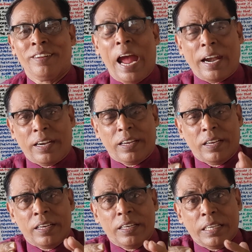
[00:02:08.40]
And
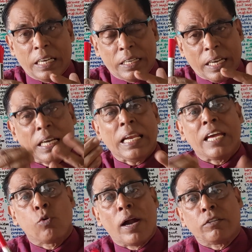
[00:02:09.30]
again
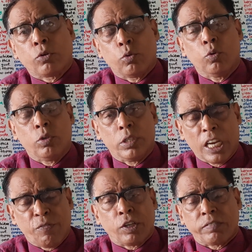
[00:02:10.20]
I want to
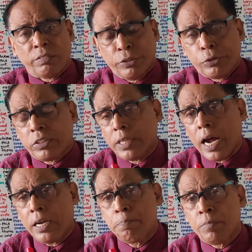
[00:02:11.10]
inform my viewers
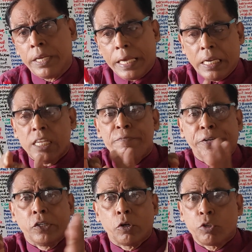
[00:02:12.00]
that any
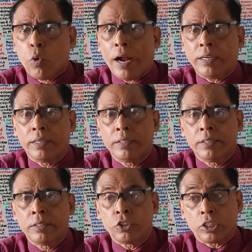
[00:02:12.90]
video you want,
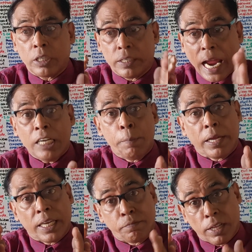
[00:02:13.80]
just write my
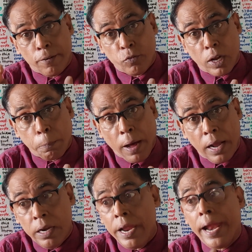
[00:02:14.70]
name Dilip Kumar
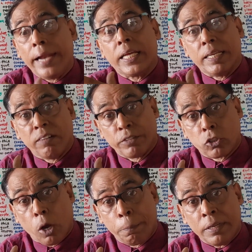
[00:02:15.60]
Pal and the name of the
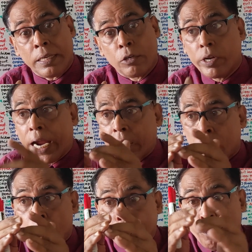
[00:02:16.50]
topic. You will get
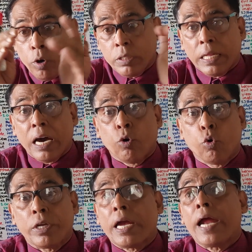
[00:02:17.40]
both the
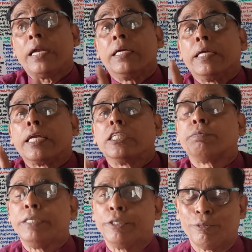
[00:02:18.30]
Odia and English
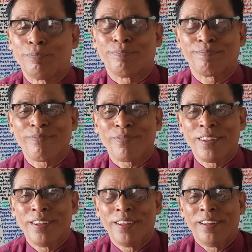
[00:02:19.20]
video.
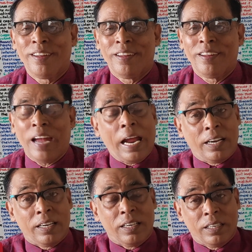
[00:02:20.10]

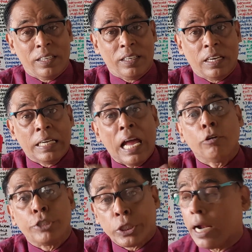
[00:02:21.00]
And now
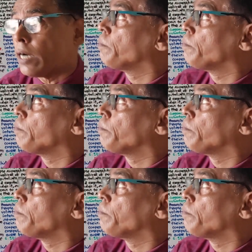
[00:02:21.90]
we'll start.